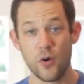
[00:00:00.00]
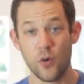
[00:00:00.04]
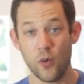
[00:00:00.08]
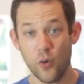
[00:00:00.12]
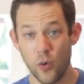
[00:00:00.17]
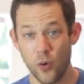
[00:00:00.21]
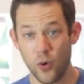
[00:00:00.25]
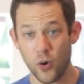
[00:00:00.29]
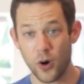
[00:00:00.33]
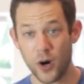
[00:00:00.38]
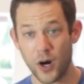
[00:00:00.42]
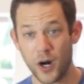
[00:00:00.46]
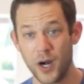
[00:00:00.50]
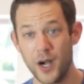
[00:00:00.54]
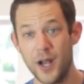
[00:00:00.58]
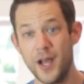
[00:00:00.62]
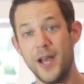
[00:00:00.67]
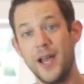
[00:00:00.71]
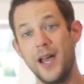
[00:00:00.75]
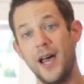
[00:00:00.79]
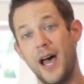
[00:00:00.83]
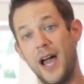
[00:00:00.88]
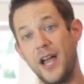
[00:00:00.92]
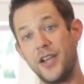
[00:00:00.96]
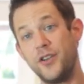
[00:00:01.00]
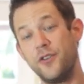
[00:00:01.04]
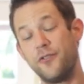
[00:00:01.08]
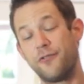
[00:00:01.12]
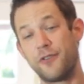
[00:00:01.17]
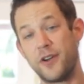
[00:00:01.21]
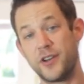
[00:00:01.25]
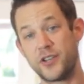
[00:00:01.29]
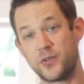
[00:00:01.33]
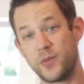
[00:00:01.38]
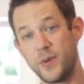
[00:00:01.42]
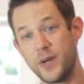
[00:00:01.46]
or I do
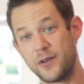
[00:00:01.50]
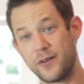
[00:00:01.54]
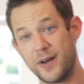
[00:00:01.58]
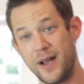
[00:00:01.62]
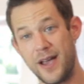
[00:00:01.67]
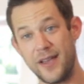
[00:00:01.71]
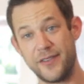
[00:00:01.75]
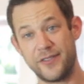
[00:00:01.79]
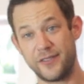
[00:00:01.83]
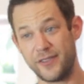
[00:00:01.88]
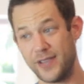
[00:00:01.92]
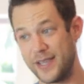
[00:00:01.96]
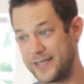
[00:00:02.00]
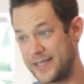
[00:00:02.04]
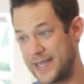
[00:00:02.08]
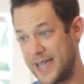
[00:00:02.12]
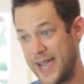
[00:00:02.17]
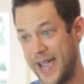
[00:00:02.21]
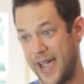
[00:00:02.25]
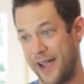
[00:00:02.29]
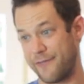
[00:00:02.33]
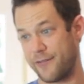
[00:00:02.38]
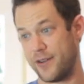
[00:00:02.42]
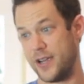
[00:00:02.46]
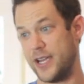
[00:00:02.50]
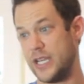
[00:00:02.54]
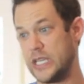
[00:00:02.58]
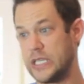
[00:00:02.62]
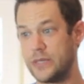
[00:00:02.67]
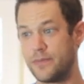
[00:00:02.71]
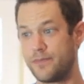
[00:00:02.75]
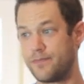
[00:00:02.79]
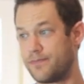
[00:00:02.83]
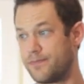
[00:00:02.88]
fresh wheatgrass, let's say every